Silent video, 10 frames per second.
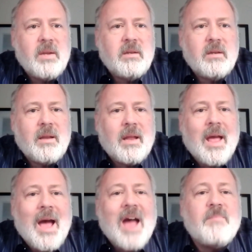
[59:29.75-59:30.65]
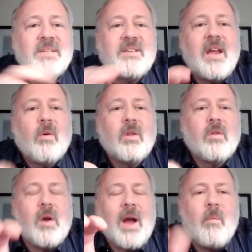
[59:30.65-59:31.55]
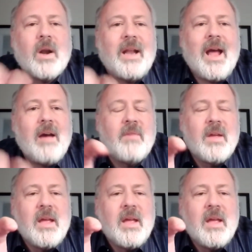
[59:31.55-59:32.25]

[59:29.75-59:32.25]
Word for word: And I've been saying all along I wanted to have